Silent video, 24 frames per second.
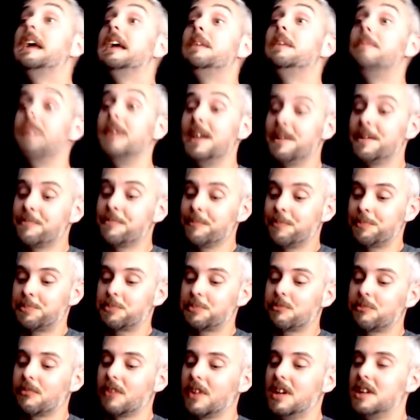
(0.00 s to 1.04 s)
Maybe.
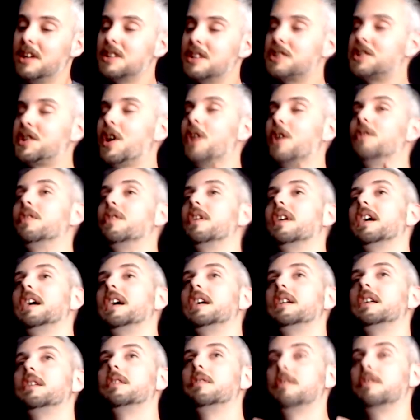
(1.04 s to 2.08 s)
So
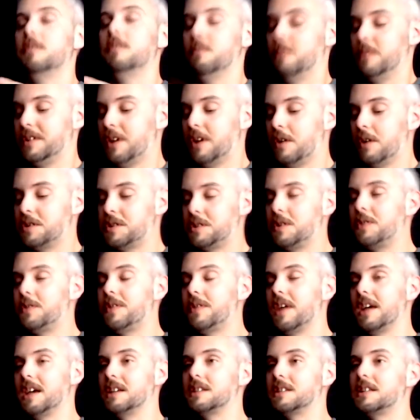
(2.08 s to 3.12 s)
with those two
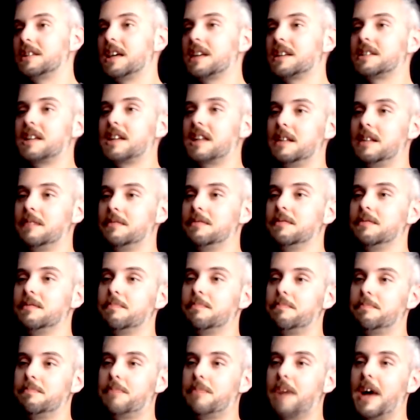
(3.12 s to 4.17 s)
things, thick skin and
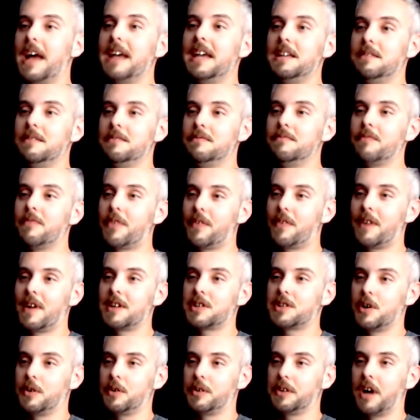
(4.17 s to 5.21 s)
pain
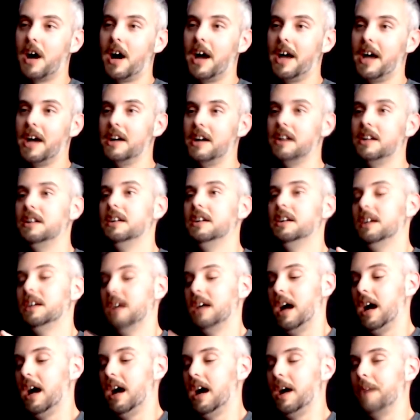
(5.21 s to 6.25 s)
threshold higher,
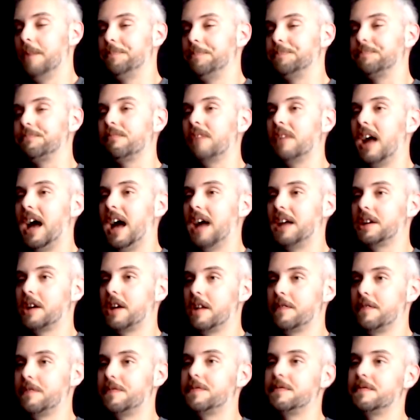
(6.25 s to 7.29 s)
and
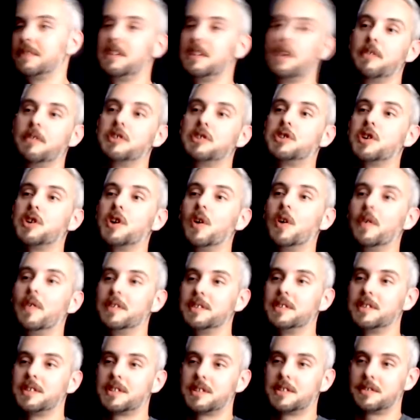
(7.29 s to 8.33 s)
kind of
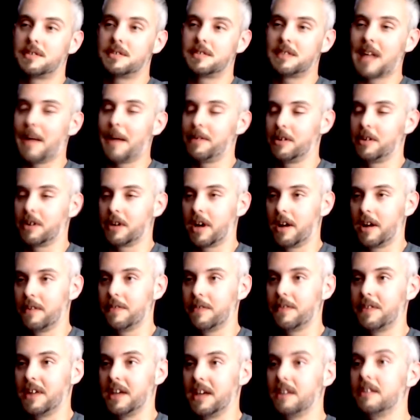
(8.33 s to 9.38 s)
endurance, stamina kind
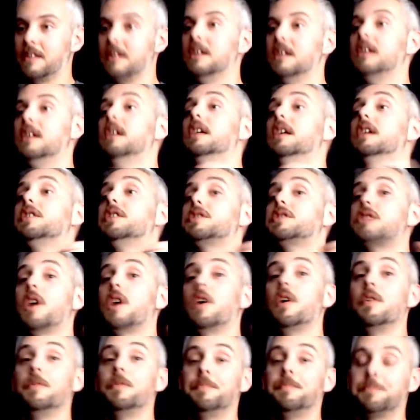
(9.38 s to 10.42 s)
of thing.
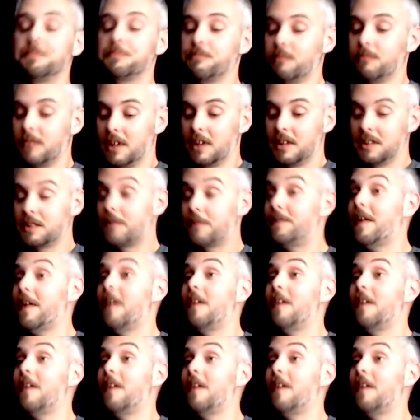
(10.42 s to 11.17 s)
So the